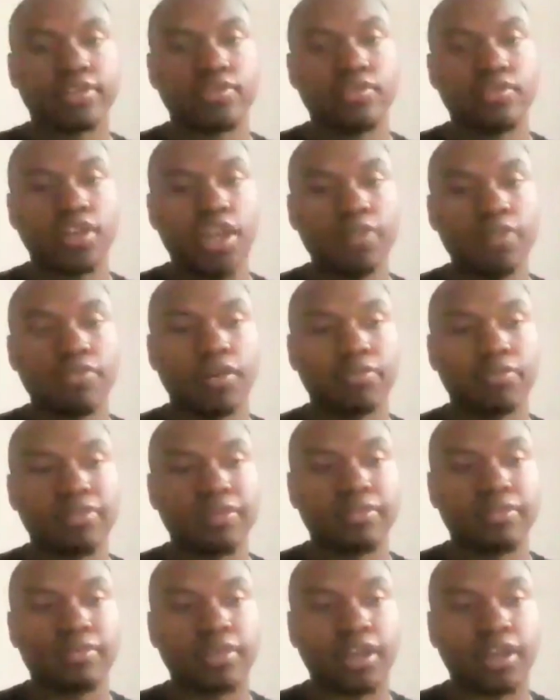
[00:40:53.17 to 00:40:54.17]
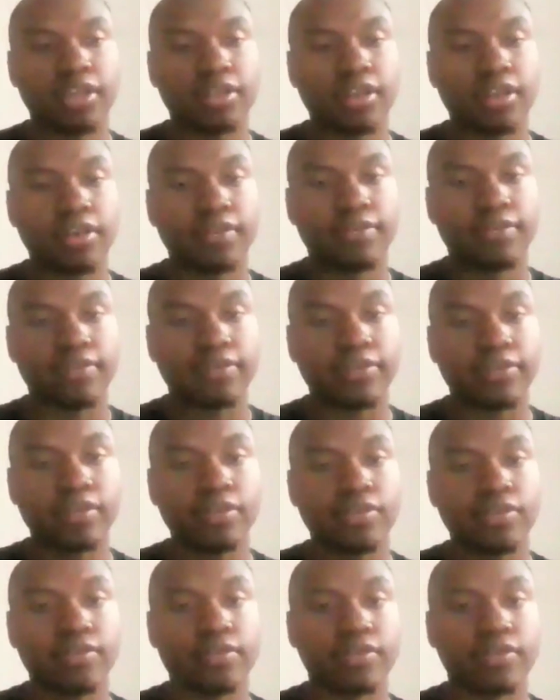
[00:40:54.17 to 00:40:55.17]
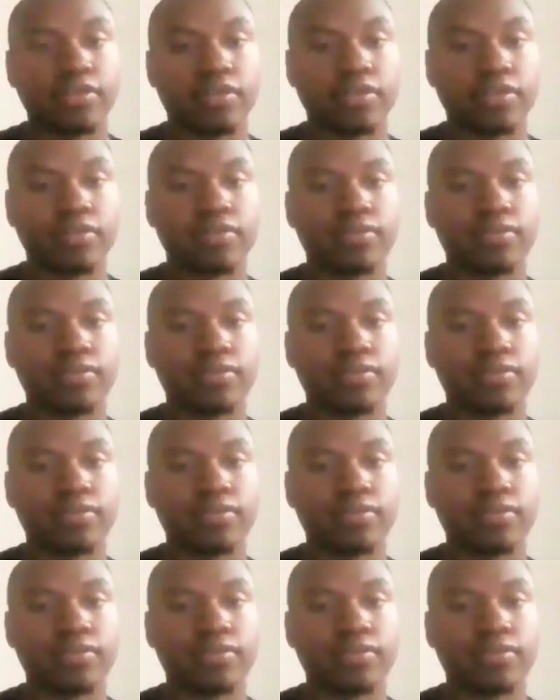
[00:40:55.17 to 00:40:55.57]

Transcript: You need more people like that, for real, for real.